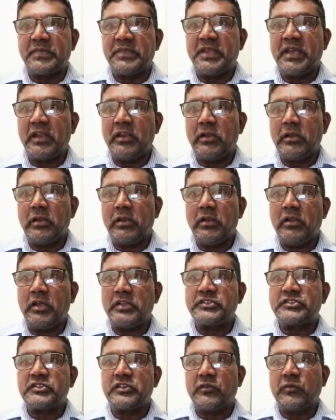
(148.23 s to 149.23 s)
There are
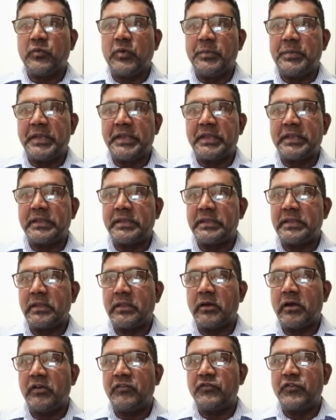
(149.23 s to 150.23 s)
lots of women
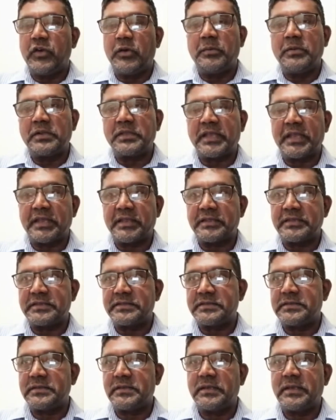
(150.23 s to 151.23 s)
of noble
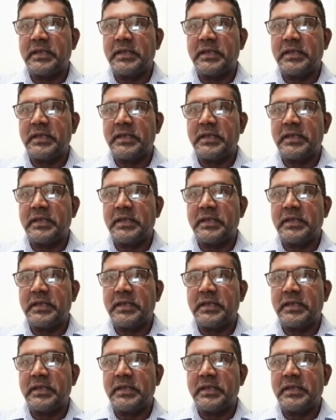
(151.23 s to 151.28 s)
character